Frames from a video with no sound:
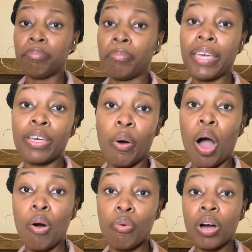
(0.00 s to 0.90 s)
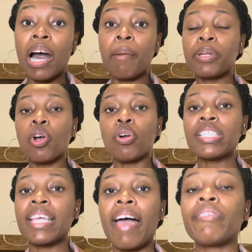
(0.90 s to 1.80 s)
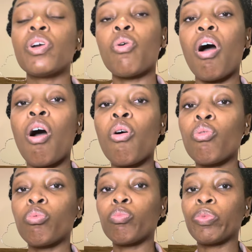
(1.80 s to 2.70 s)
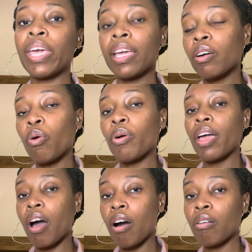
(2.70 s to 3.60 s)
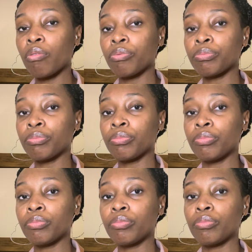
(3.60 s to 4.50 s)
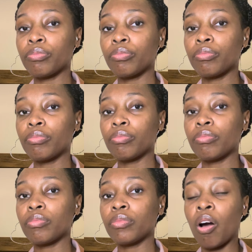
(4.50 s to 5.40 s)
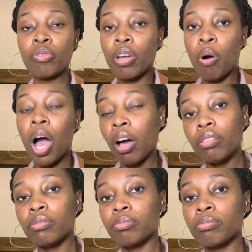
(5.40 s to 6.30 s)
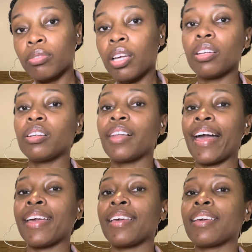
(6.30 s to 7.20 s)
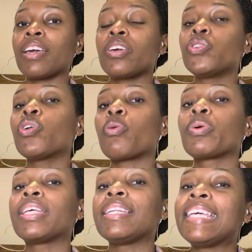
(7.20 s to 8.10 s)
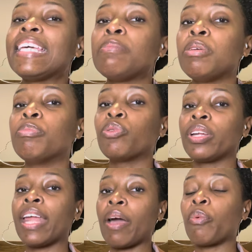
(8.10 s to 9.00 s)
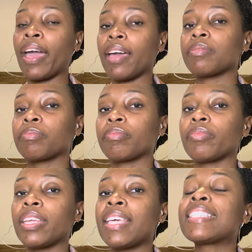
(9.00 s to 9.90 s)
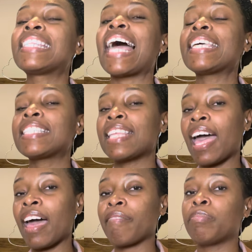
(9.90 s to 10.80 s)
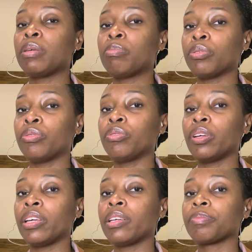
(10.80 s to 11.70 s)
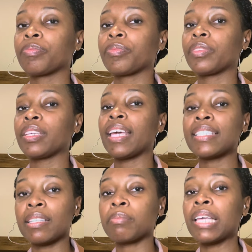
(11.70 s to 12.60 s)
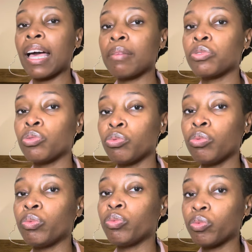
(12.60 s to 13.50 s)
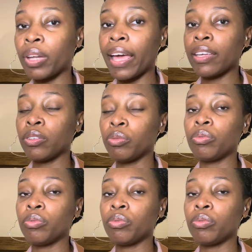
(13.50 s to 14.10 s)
make your own company or just have your own thing going on your own. Like, you don't really need people in that way. It's nice to have people. Yes, sometimes you have